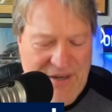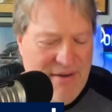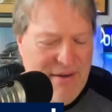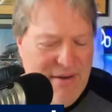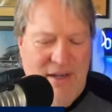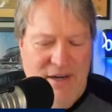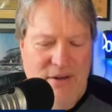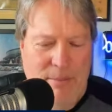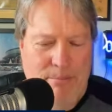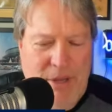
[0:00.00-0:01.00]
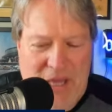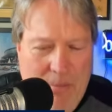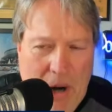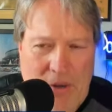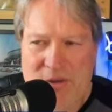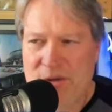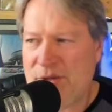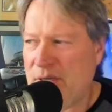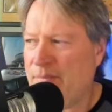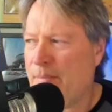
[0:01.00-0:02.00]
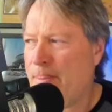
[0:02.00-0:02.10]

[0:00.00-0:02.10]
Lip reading: And, you know, the Billy Martins and